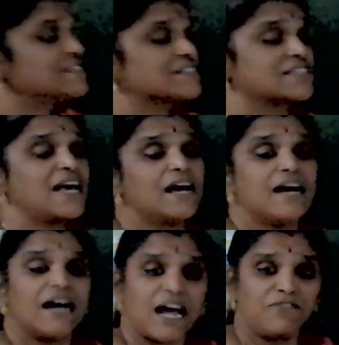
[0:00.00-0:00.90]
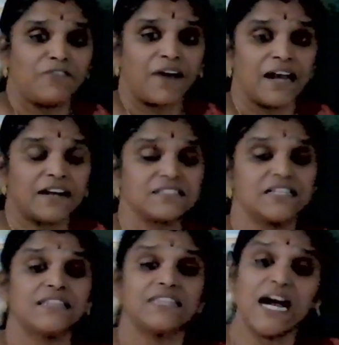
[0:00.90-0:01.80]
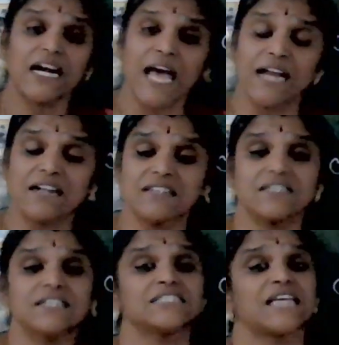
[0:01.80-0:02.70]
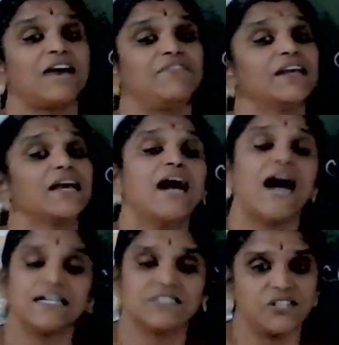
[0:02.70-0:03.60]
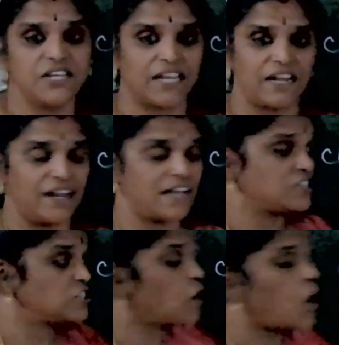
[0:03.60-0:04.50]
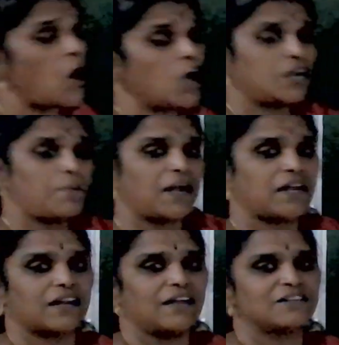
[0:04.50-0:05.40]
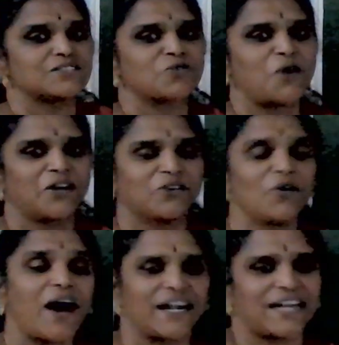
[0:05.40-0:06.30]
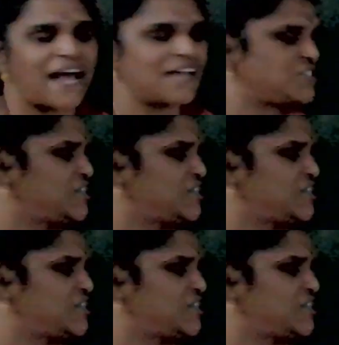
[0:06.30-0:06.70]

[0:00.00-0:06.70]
it is a alpha hydrogen. That hydrogen is having acidic in nature. So automatically it is going to attach.